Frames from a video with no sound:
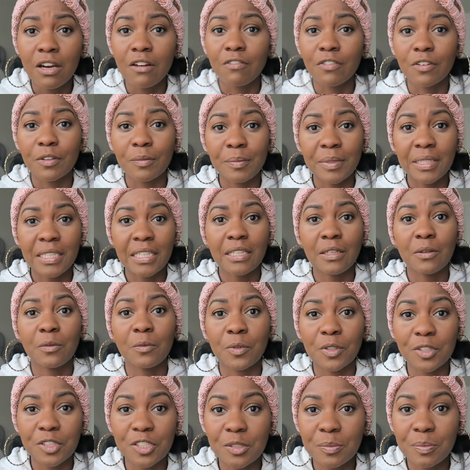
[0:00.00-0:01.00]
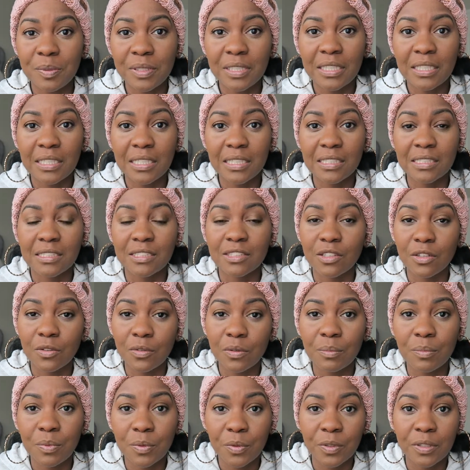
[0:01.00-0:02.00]
For me, worshiping, it's so
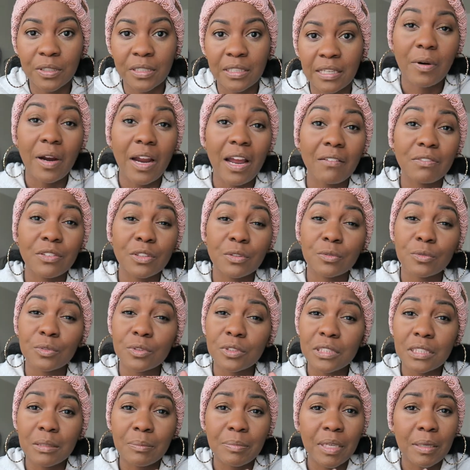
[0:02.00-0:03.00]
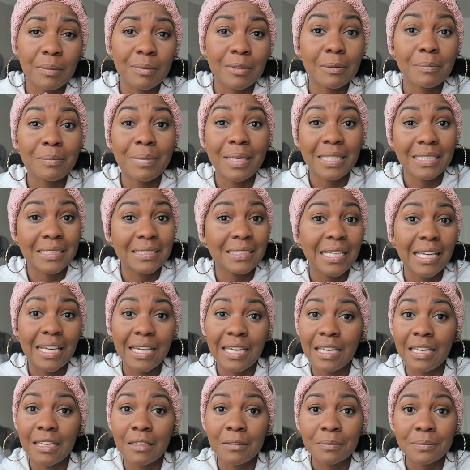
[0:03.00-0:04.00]
important where I have to really be able to
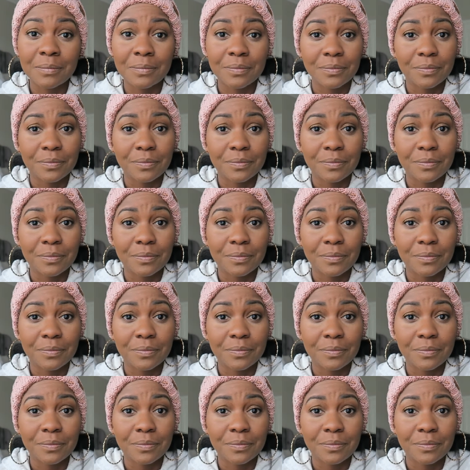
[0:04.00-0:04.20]
maintain